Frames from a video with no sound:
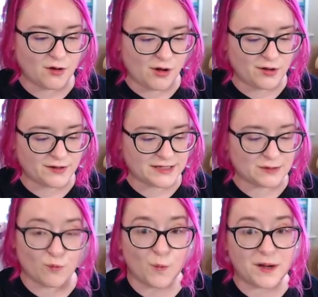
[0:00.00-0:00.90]
all
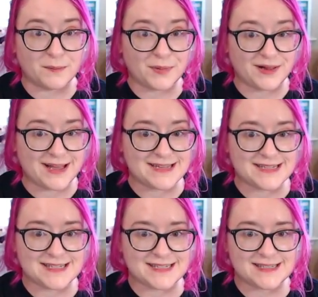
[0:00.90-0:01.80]
in one
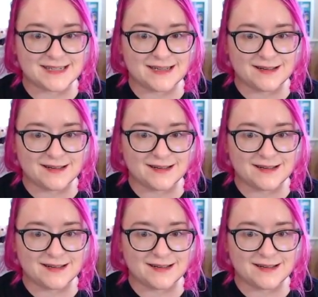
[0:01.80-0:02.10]
place.